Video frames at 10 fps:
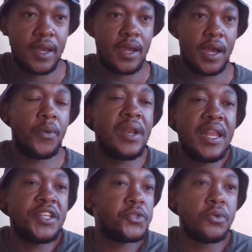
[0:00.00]
I will
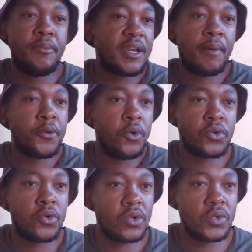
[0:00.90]
let you make up your own
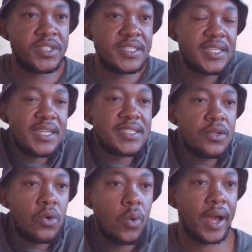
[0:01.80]
conclusions. He doesn't
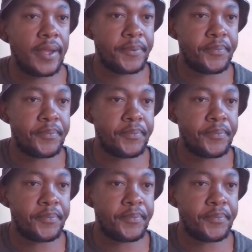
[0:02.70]
know why.